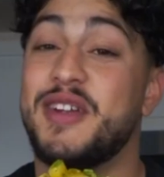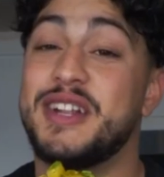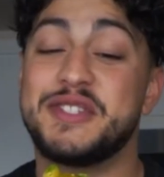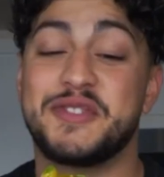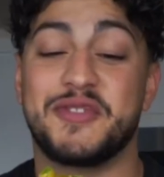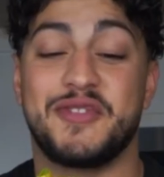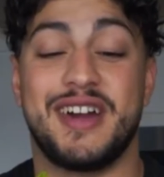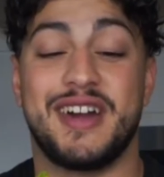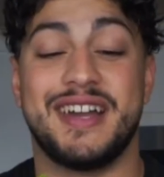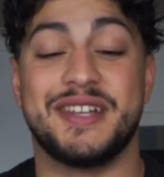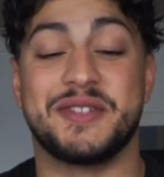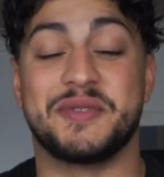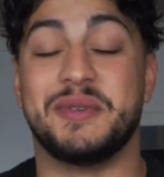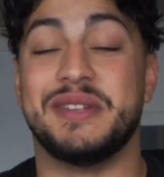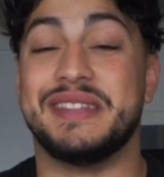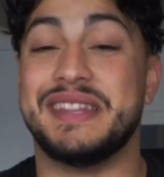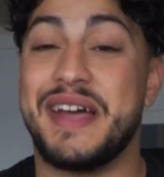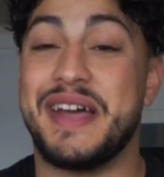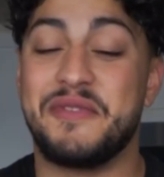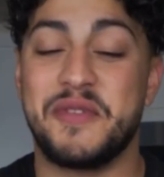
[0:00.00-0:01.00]
fries will
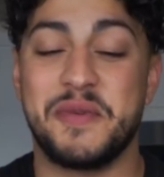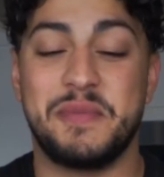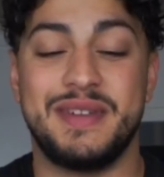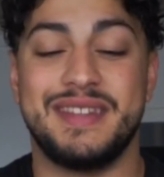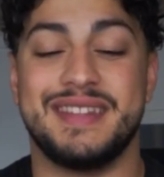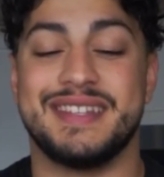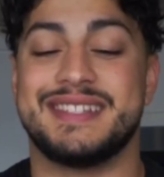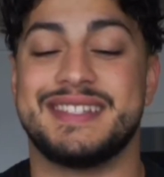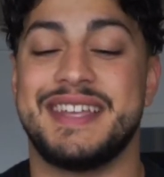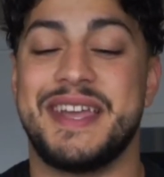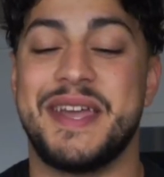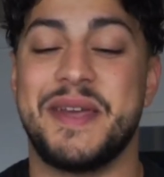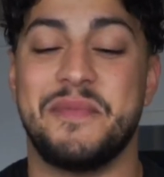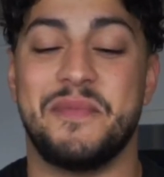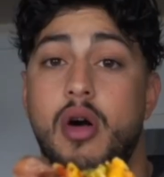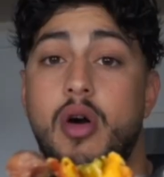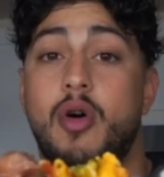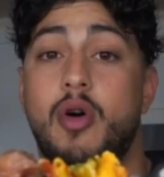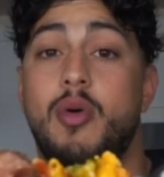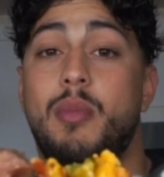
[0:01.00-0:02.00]
never be the same.
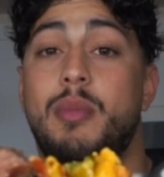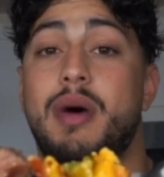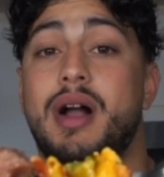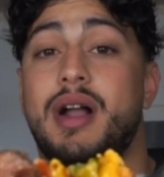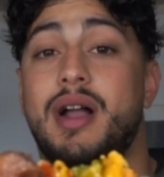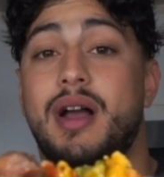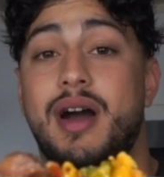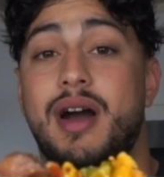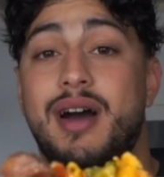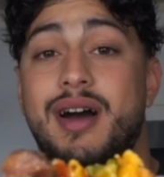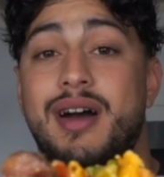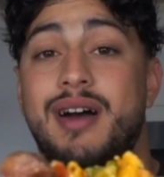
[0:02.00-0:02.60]
Oh my god.